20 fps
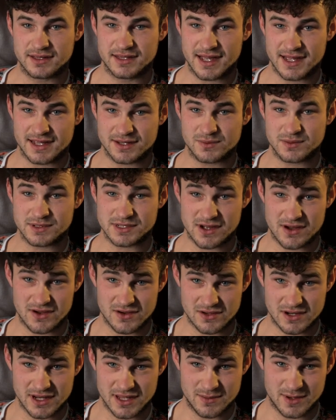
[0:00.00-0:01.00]
That was
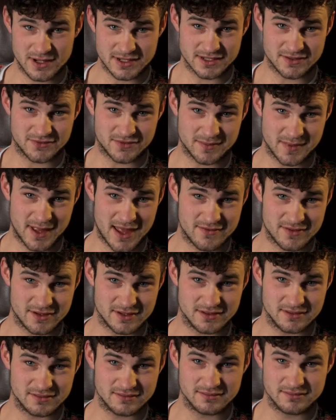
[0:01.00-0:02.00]
all he wanted from
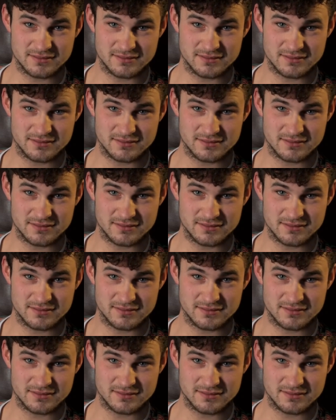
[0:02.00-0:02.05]
Kevin.